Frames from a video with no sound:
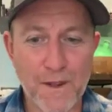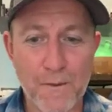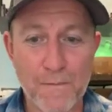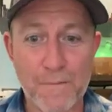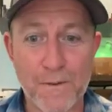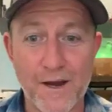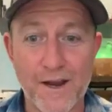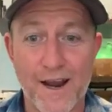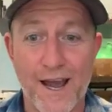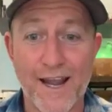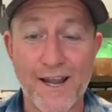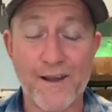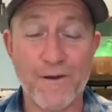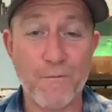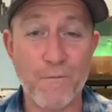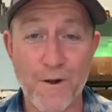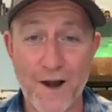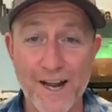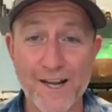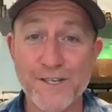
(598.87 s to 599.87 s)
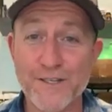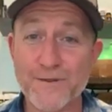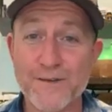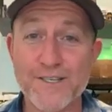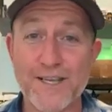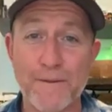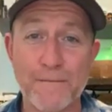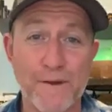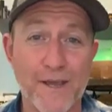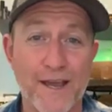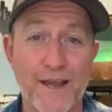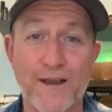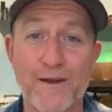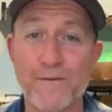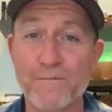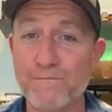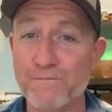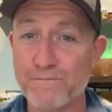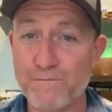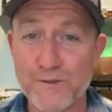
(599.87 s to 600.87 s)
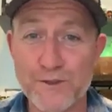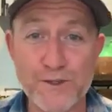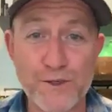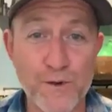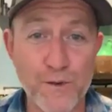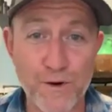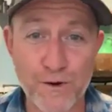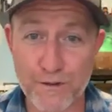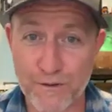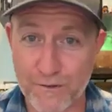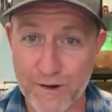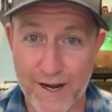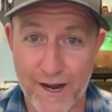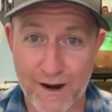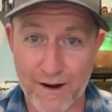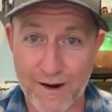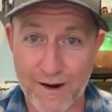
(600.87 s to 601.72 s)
But what I do is I pick 2 or 3